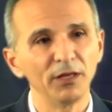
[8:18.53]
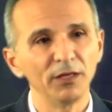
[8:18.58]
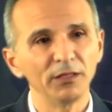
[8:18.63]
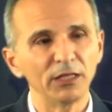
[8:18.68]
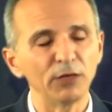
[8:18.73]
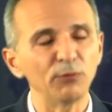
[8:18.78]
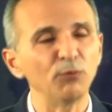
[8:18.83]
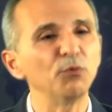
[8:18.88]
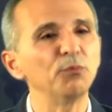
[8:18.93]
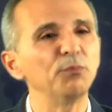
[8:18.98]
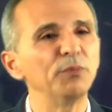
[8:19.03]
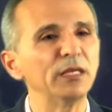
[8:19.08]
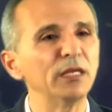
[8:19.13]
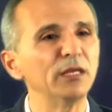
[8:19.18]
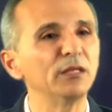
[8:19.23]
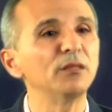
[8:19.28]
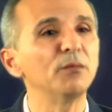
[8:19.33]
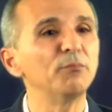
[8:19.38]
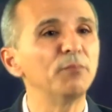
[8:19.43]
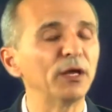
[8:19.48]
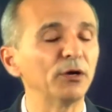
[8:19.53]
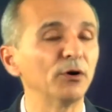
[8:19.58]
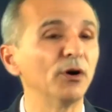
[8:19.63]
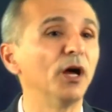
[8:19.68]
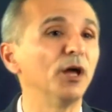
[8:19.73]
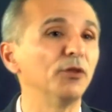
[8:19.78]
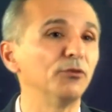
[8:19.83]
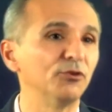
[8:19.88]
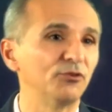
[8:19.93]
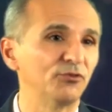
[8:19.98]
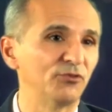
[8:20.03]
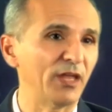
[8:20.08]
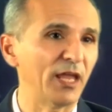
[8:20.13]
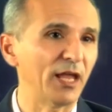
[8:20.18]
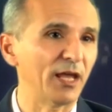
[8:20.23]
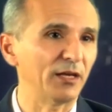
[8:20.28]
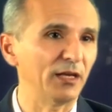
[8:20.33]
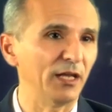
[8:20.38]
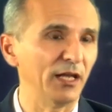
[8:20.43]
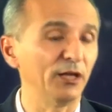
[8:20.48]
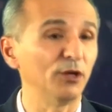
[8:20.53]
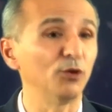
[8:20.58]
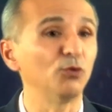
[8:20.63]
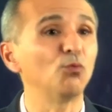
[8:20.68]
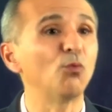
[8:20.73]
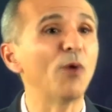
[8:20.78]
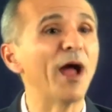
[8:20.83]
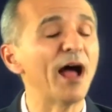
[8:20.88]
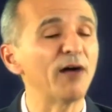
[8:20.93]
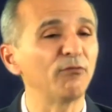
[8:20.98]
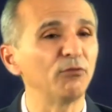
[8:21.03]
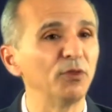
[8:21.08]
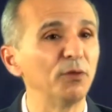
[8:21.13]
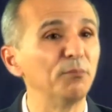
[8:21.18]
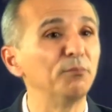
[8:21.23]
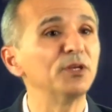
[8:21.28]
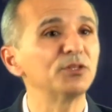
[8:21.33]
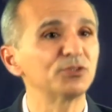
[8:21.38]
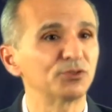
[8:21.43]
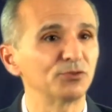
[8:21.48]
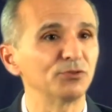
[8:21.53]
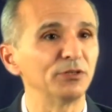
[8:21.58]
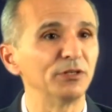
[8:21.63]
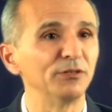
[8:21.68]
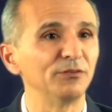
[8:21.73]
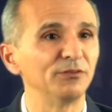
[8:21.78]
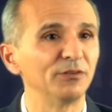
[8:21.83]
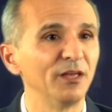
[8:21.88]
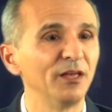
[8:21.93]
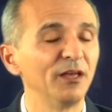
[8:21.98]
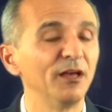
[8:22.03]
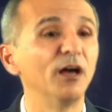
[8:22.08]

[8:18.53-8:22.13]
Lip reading: that we would begin to better understand and unravel the mysteries